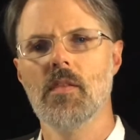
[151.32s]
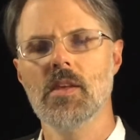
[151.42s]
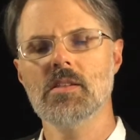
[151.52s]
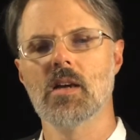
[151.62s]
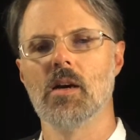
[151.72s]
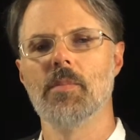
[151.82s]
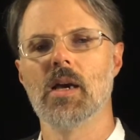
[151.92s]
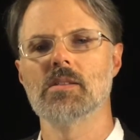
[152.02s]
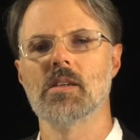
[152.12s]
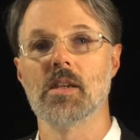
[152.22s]
This time
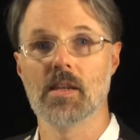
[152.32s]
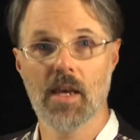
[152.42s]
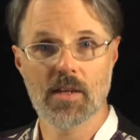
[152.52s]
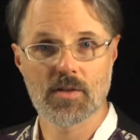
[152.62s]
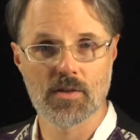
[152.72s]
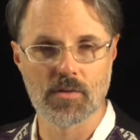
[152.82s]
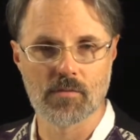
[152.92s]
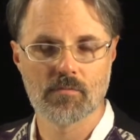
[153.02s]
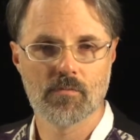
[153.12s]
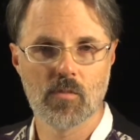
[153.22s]
as an engaged student
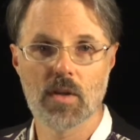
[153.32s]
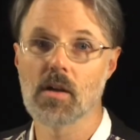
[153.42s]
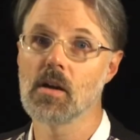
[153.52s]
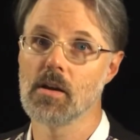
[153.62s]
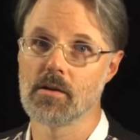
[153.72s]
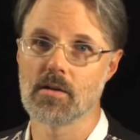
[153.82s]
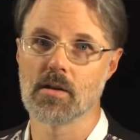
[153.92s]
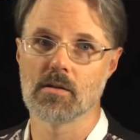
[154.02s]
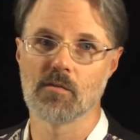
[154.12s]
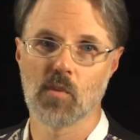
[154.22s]
with a clear sense of